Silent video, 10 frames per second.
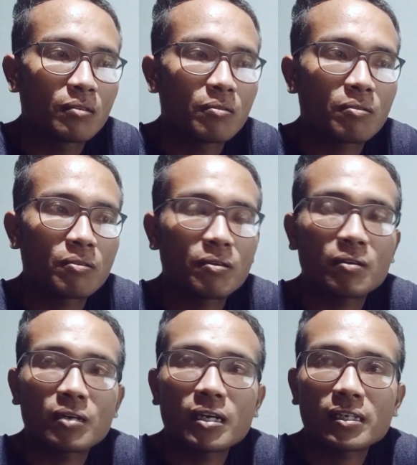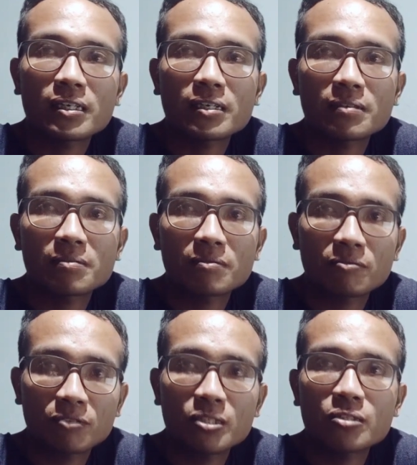or I can
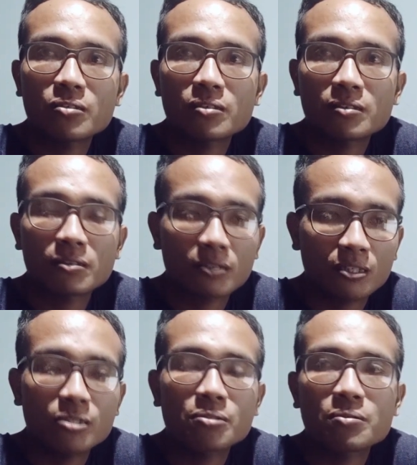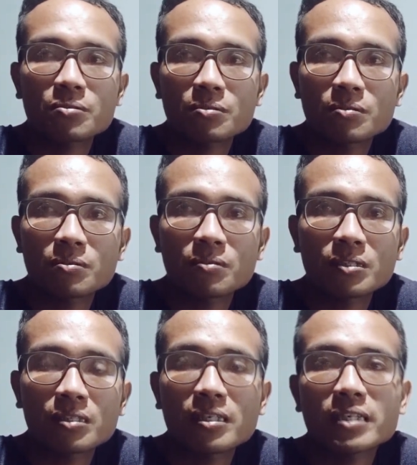feature your issue
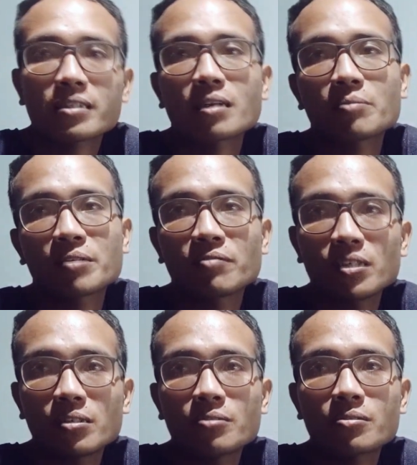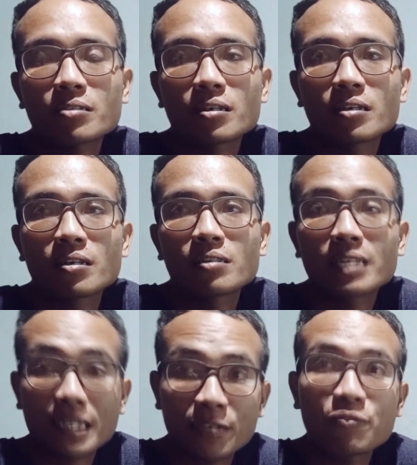in the next coming videos.
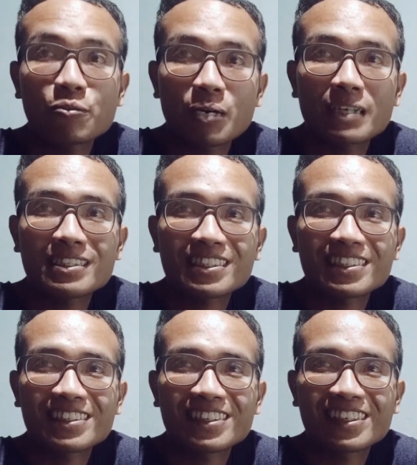Thank you for watching.